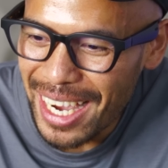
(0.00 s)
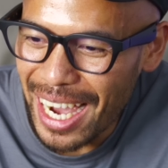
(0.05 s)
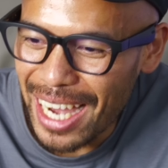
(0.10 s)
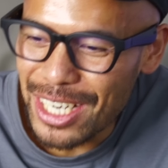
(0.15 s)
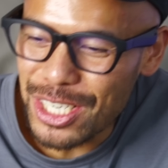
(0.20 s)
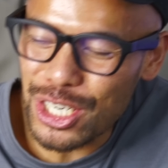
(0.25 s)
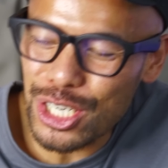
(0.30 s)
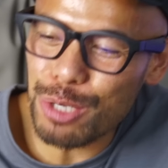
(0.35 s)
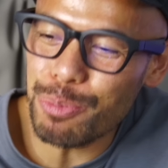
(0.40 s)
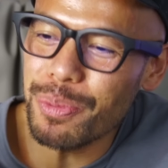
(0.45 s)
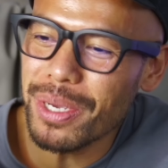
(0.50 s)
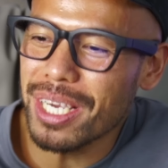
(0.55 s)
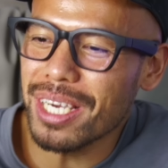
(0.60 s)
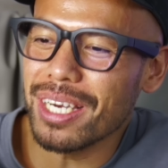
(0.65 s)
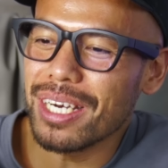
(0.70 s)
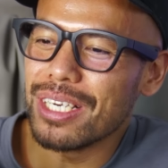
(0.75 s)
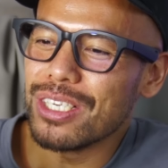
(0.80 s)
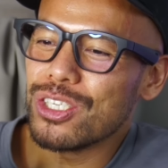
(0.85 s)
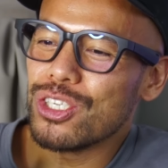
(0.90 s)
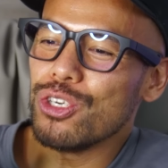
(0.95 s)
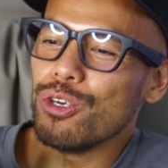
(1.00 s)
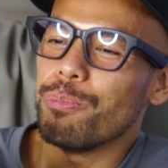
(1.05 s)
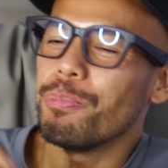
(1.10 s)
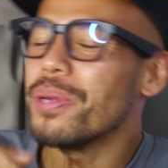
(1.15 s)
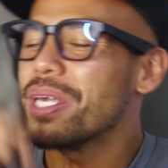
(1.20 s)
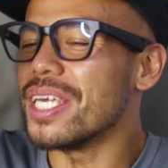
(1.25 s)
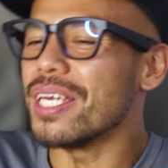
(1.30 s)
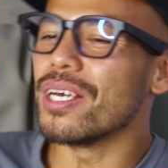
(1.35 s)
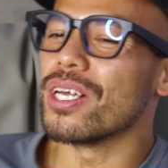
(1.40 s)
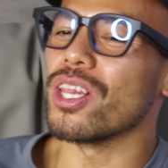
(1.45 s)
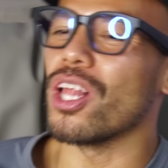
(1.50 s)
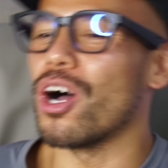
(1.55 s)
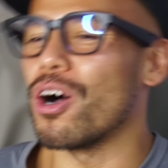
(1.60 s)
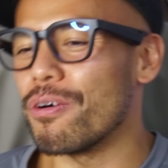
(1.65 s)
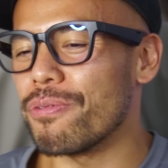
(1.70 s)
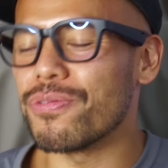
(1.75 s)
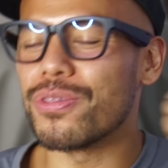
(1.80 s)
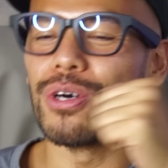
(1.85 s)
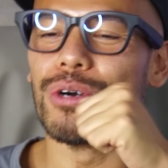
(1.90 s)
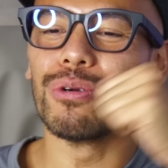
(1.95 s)
And just because you peel
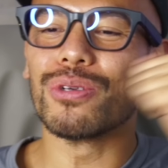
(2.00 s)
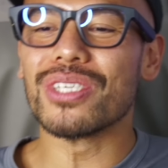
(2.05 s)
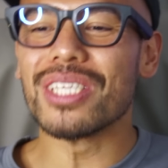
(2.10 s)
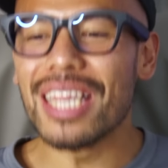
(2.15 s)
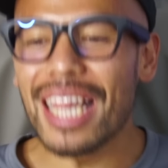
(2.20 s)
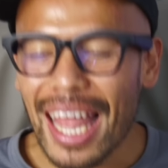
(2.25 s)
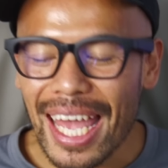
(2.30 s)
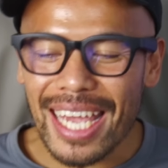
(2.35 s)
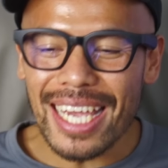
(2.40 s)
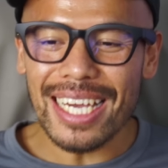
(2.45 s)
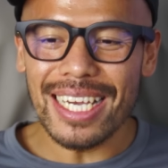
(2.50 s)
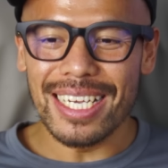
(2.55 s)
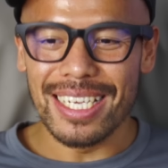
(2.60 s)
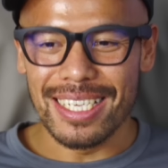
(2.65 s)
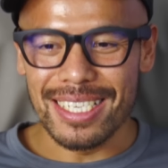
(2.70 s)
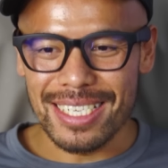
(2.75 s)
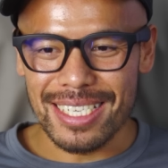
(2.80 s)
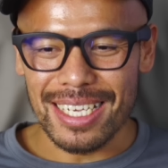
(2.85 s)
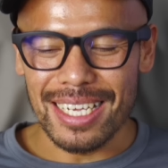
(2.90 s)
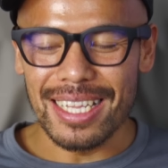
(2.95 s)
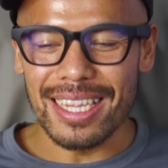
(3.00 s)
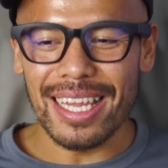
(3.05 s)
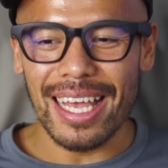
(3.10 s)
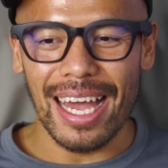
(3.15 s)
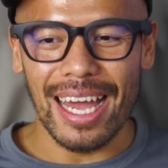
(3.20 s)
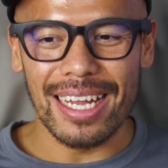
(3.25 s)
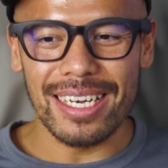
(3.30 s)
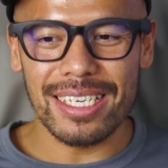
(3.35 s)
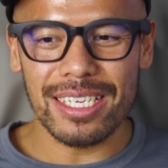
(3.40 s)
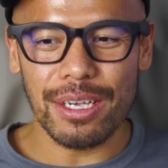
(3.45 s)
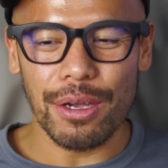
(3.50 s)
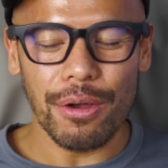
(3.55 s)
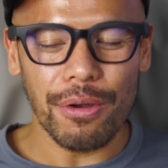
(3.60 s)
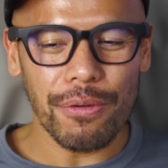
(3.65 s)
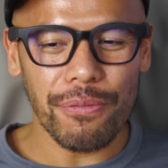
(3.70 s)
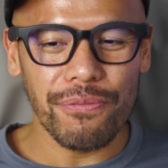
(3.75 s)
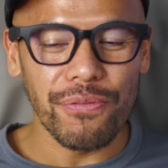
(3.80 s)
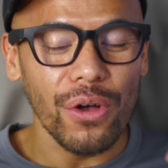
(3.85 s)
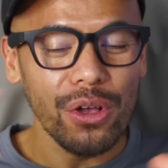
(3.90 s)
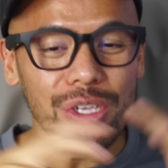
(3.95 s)
off those layers and that
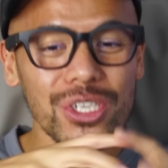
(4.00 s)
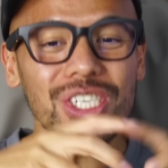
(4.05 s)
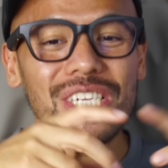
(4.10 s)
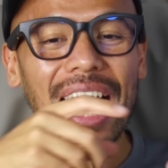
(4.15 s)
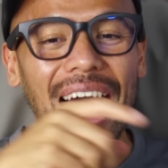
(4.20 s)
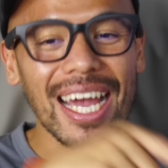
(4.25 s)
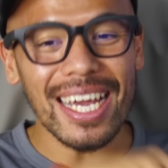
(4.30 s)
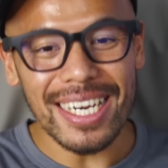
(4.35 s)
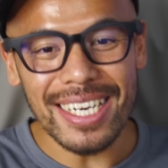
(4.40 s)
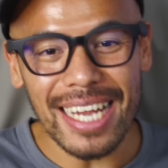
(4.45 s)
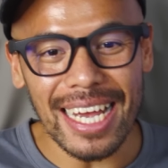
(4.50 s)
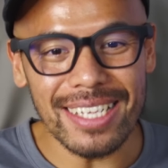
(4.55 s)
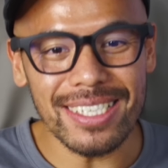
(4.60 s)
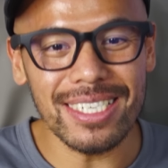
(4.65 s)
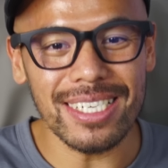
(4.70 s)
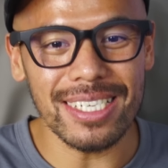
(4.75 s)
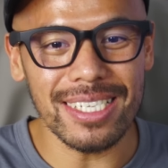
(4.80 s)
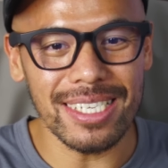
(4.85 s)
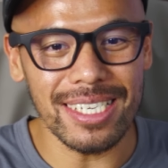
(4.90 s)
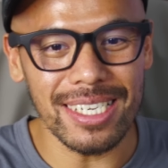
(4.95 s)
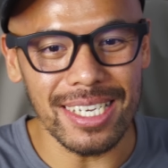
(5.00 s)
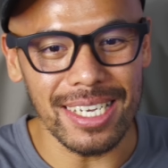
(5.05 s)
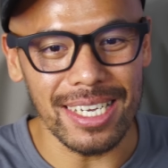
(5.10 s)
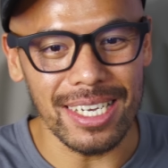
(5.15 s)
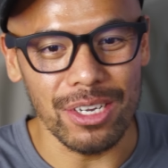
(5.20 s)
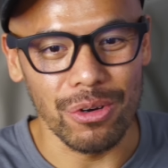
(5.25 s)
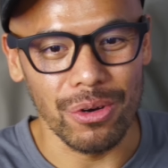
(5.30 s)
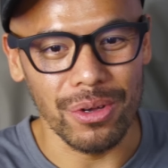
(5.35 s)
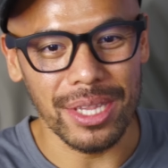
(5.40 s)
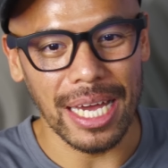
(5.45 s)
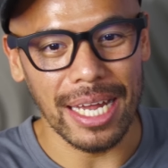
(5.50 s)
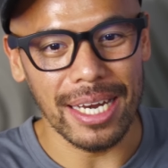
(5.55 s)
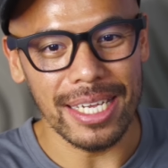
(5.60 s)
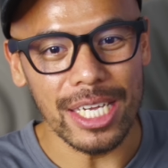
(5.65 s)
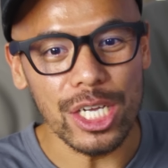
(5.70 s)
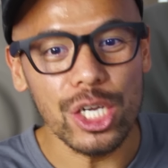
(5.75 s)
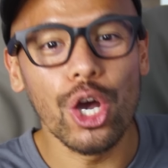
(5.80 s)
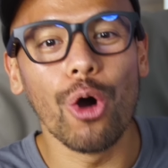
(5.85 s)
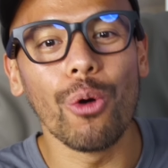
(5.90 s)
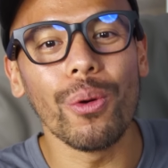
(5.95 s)
false identity or that
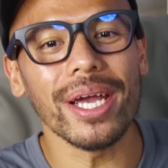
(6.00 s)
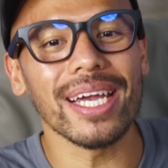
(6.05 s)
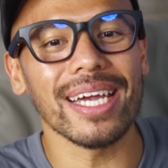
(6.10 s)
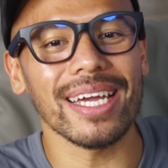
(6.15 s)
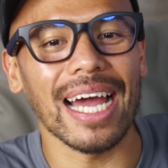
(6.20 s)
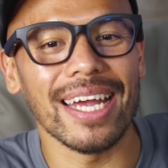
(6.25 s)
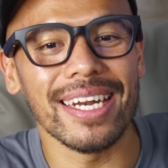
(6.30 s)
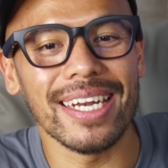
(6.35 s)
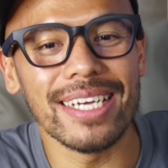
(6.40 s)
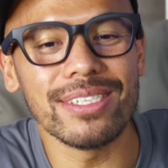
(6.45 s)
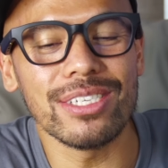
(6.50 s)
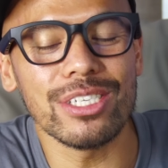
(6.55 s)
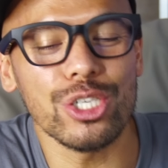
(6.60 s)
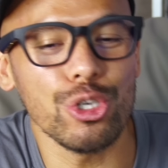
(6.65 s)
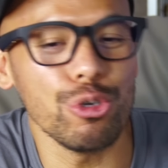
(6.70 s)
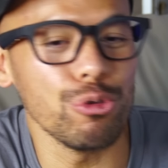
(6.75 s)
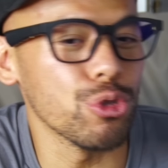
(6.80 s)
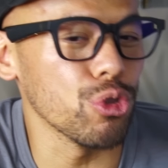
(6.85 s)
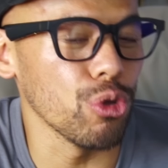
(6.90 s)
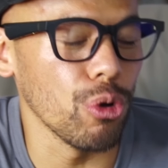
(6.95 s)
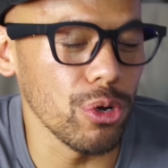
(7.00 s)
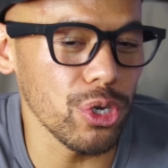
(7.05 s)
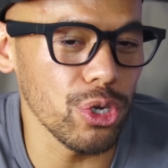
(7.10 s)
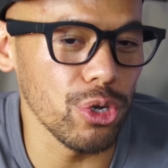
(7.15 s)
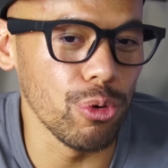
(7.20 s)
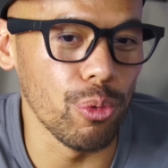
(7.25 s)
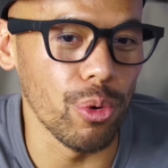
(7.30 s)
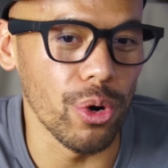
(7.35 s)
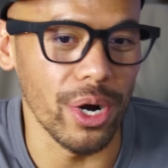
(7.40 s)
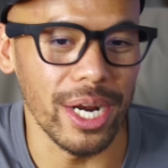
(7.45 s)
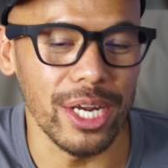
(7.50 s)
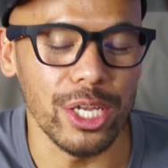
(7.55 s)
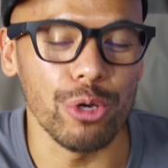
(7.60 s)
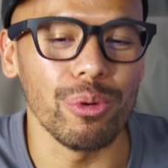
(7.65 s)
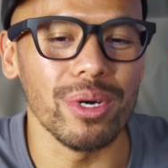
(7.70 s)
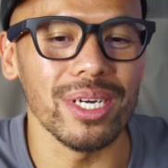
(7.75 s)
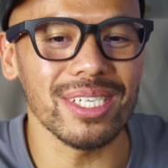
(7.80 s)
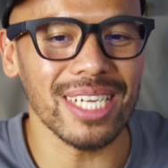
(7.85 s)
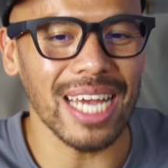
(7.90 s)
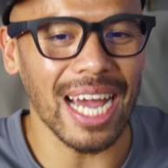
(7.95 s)
egoic identity you thought you were and you
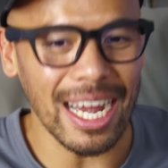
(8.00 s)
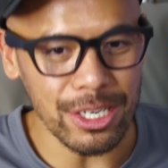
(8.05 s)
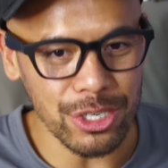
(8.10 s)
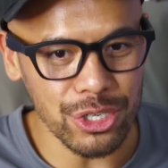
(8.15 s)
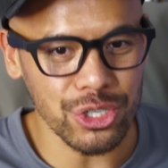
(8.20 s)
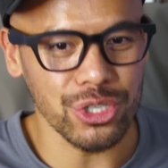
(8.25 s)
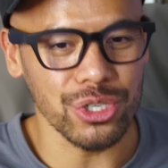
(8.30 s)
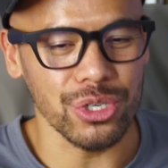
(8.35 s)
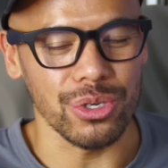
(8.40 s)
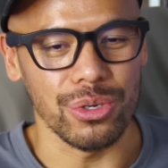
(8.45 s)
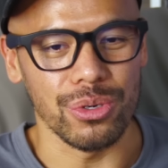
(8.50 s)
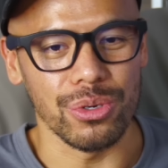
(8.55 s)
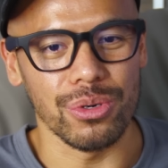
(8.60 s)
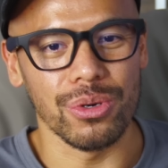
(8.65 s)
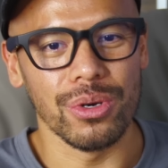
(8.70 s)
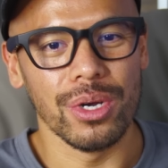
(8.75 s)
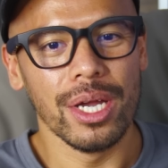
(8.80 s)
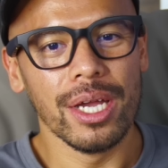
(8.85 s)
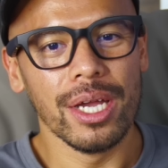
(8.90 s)
were attached to,